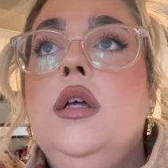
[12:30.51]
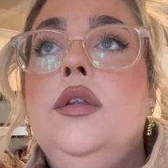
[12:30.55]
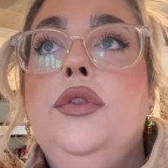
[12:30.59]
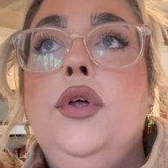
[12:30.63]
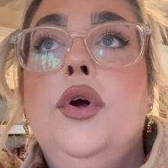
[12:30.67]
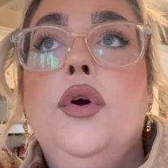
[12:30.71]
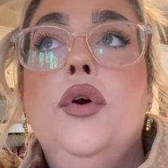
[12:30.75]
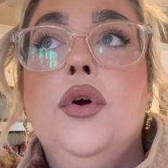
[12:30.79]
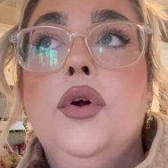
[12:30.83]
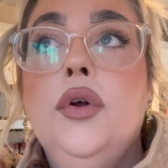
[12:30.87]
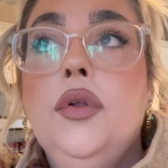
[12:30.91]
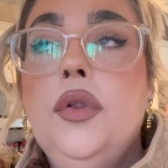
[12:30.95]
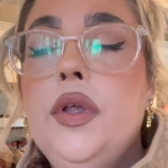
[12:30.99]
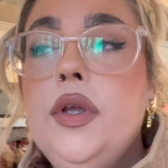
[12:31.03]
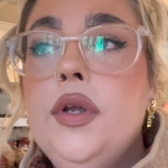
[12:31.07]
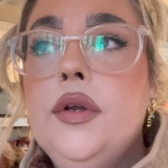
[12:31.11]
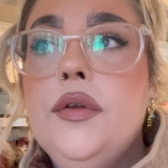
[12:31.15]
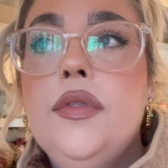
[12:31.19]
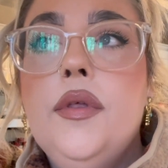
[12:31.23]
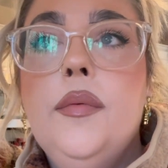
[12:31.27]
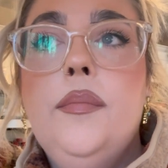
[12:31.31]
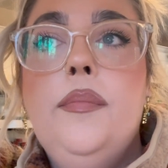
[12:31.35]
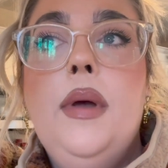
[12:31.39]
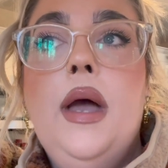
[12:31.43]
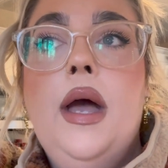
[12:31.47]
The earlier,
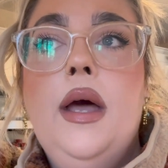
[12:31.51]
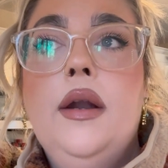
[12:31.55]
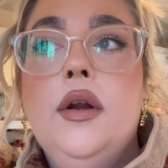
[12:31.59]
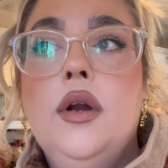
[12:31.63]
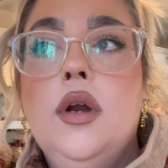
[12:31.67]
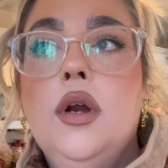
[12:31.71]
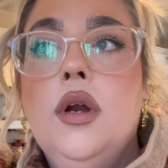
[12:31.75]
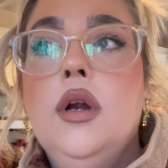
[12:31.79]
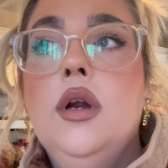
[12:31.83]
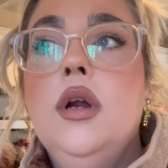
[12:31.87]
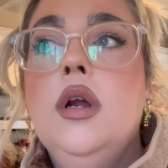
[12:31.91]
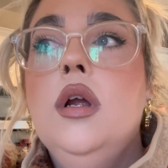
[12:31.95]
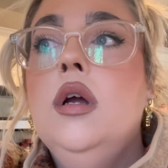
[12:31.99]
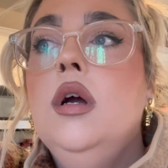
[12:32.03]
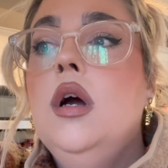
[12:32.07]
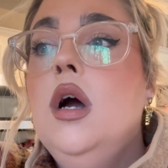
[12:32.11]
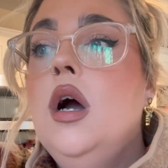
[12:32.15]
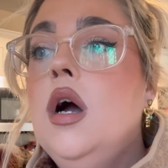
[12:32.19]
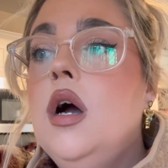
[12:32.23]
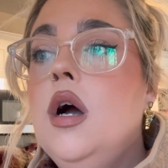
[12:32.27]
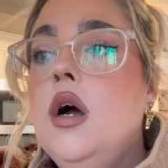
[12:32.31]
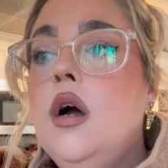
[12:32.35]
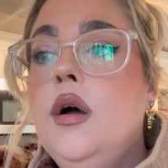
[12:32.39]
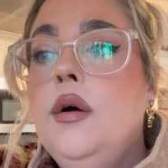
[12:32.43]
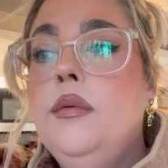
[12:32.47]
the better.
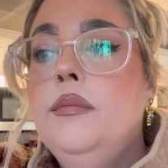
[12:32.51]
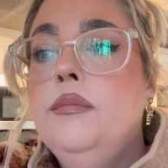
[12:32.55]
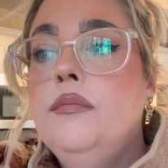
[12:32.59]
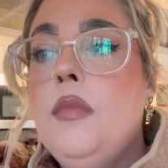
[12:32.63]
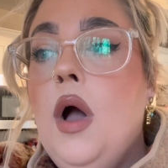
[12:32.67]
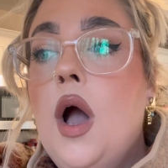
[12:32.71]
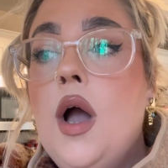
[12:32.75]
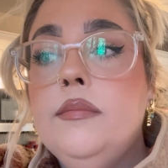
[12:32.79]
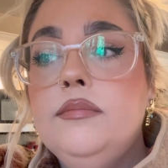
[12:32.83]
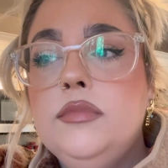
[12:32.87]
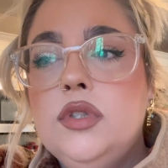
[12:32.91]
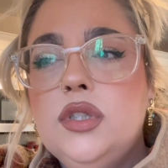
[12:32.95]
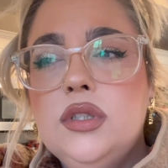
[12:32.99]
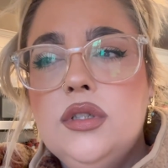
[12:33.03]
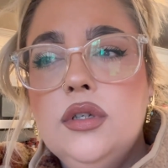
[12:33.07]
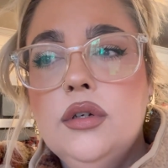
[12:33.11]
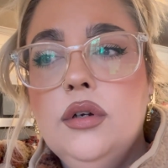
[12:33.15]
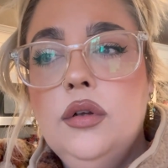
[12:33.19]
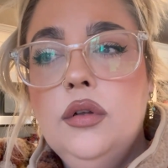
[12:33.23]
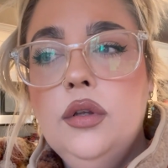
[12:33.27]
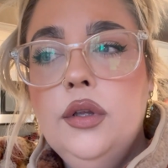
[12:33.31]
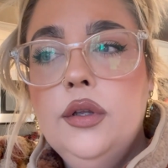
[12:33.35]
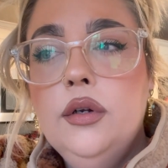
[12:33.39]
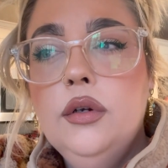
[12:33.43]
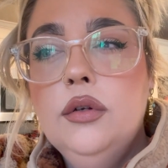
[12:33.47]
I'm
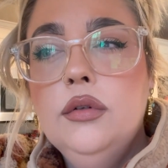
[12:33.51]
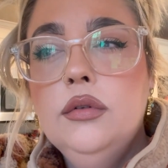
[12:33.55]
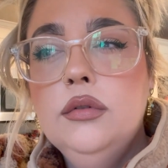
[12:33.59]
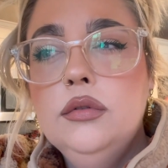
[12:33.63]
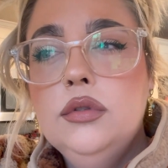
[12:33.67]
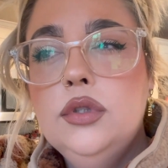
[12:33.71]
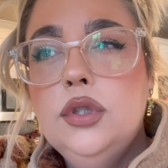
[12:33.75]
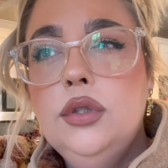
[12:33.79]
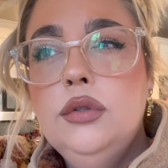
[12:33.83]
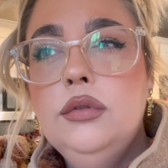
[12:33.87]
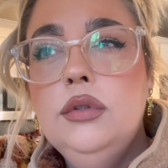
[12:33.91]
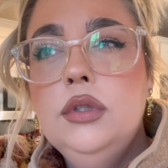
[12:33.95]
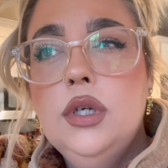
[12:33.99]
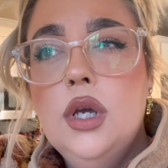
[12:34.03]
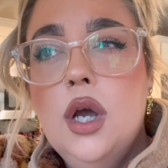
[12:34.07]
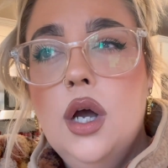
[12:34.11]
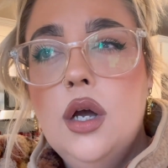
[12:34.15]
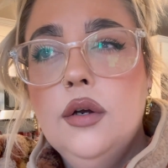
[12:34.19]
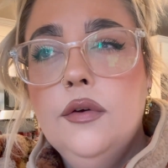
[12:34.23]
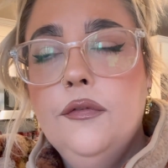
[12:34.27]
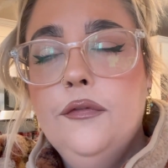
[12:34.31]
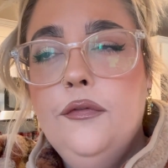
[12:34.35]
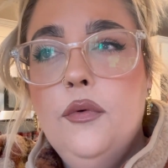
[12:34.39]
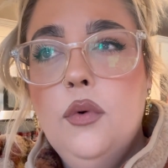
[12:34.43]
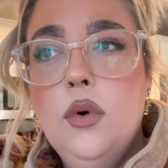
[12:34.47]
still a little too
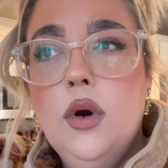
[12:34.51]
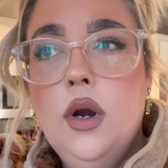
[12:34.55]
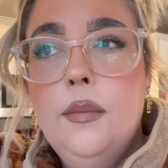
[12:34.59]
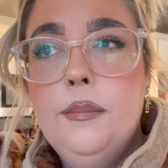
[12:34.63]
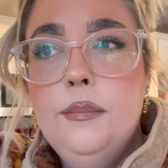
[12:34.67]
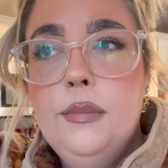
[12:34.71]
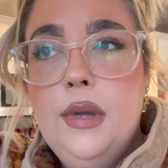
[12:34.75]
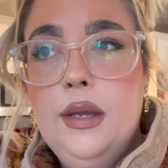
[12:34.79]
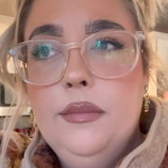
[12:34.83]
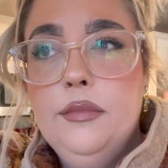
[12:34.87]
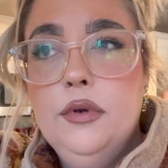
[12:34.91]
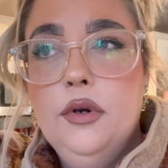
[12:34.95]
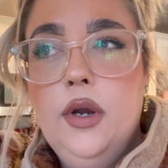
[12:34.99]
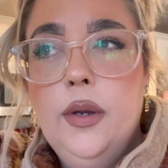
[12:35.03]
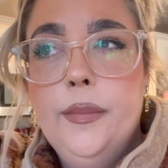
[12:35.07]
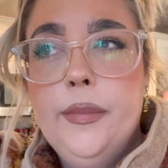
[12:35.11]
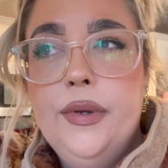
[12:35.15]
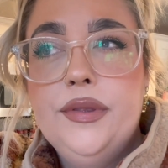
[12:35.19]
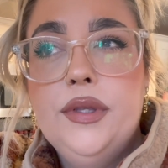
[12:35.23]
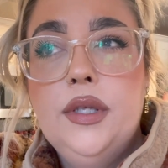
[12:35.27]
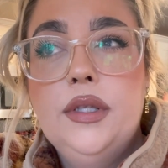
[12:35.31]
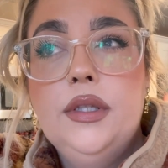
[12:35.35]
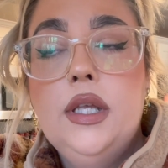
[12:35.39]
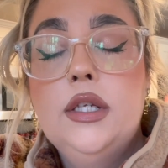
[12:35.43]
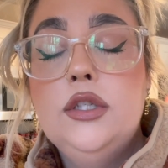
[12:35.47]
young for a mammogram. I
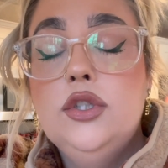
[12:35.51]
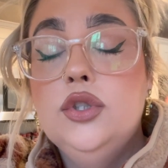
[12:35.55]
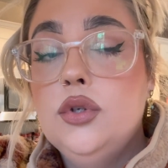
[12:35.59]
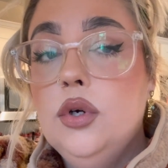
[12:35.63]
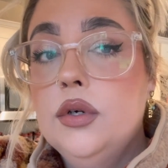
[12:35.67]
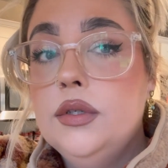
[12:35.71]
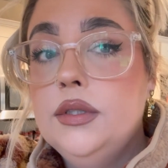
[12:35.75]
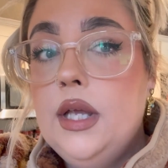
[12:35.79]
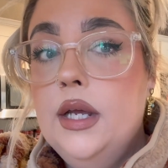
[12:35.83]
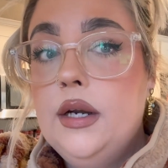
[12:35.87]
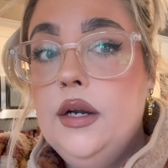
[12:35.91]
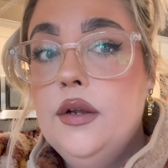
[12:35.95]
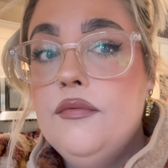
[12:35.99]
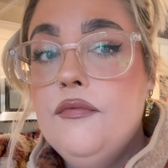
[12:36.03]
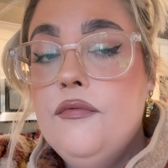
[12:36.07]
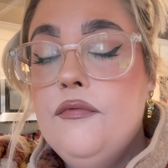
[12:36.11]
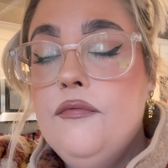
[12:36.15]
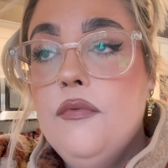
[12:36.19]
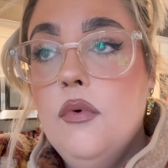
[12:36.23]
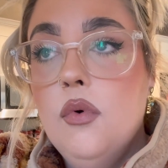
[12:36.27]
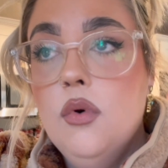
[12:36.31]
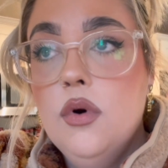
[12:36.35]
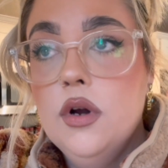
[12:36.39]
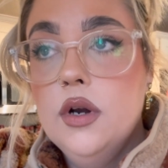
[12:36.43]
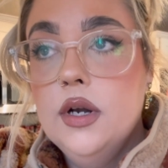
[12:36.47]
think they start that at
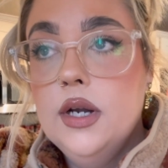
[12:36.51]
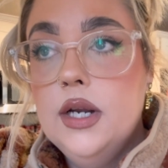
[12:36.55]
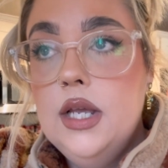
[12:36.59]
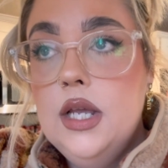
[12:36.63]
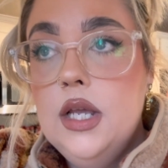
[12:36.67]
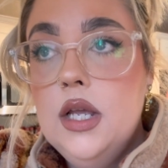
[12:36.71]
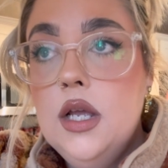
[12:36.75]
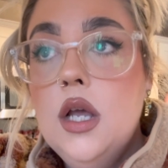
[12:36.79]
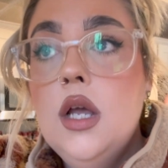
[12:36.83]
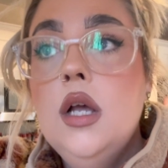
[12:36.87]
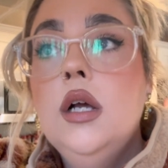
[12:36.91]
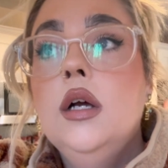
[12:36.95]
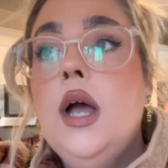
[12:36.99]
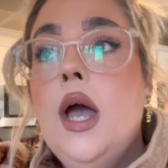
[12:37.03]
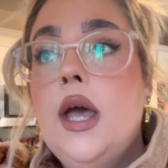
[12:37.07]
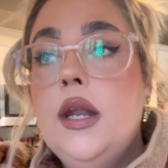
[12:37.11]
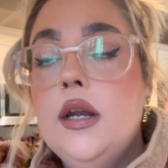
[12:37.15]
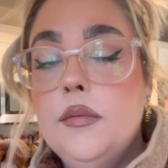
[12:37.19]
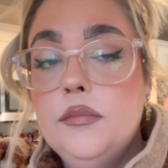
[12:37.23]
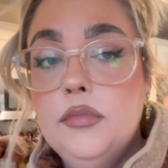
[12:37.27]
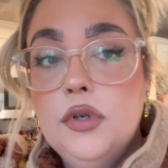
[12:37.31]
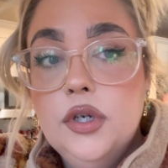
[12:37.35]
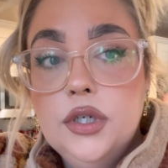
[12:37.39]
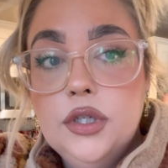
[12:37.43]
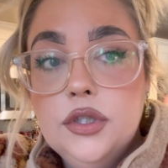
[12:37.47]
40, and
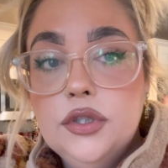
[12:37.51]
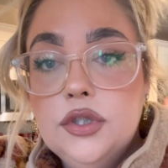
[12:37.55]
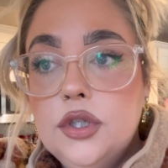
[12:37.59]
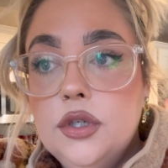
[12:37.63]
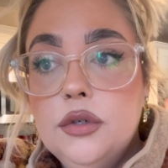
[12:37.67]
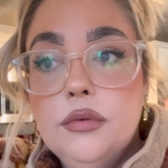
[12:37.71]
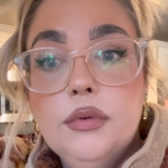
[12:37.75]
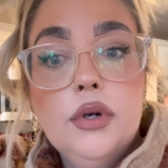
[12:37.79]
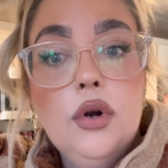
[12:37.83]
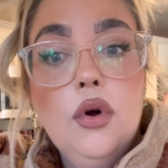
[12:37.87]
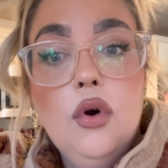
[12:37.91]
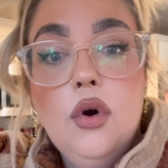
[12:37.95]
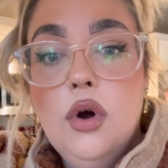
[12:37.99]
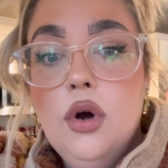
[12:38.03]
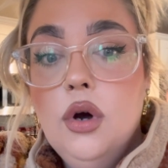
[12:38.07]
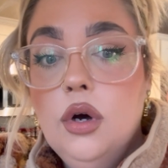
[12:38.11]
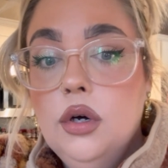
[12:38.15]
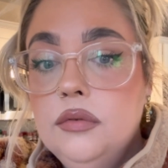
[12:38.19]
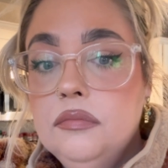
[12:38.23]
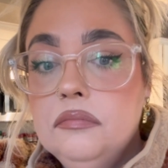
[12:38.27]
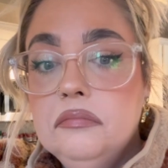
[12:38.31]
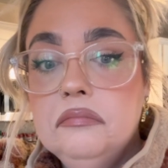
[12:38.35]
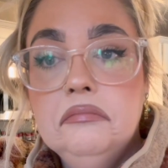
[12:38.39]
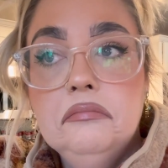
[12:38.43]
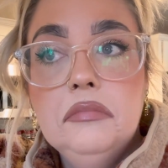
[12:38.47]
I'm going to do it
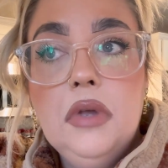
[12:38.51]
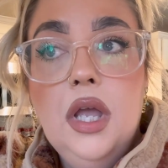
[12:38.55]
all.